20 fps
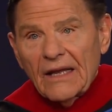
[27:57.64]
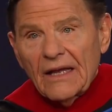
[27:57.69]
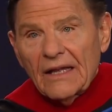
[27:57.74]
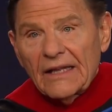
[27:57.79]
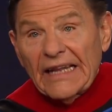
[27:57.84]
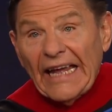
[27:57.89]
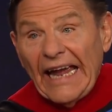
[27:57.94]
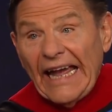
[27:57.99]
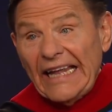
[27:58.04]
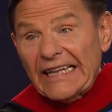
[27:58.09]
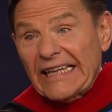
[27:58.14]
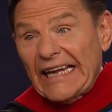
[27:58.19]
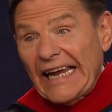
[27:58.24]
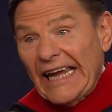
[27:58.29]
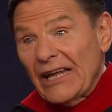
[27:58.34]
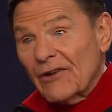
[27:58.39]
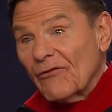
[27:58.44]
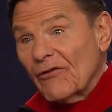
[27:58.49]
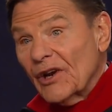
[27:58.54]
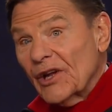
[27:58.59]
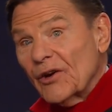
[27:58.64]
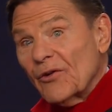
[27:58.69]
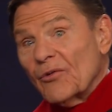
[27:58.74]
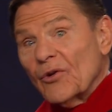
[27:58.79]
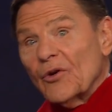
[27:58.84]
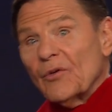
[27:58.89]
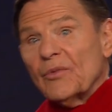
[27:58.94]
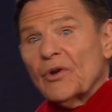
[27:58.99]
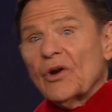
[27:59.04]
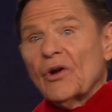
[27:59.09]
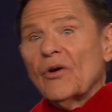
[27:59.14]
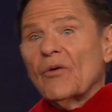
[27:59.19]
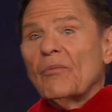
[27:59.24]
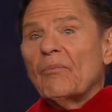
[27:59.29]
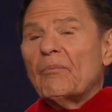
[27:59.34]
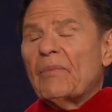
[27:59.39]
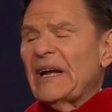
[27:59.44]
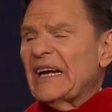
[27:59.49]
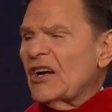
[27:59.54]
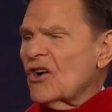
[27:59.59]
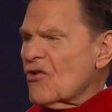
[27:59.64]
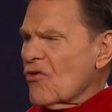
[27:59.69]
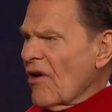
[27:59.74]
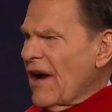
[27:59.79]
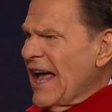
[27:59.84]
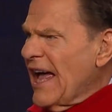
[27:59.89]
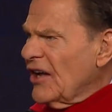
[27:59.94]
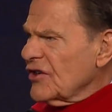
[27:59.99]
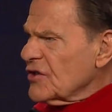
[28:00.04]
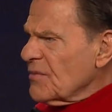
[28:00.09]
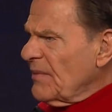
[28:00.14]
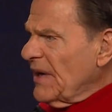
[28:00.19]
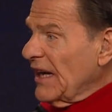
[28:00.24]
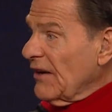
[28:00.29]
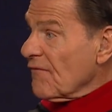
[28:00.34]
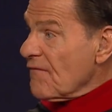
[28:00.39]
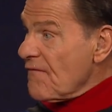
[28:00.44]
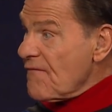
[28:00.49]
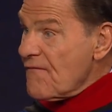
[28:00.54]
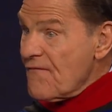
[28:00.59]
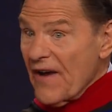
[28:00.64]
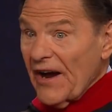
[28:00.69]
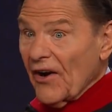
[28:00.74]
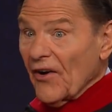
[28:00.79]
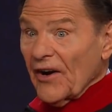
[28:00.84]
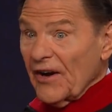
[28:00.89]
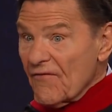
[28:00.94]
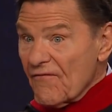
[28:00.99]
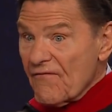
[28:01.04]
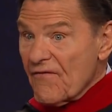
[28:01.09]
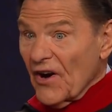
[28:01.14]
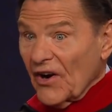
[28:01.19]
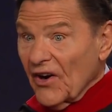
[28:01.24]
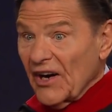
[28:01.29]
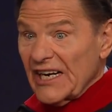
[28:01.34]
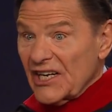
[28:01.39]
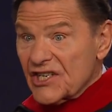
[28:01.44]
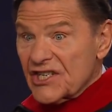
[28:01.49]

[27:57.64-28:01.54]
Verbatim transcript: And they had the invalid room. You know, big crowds make very, very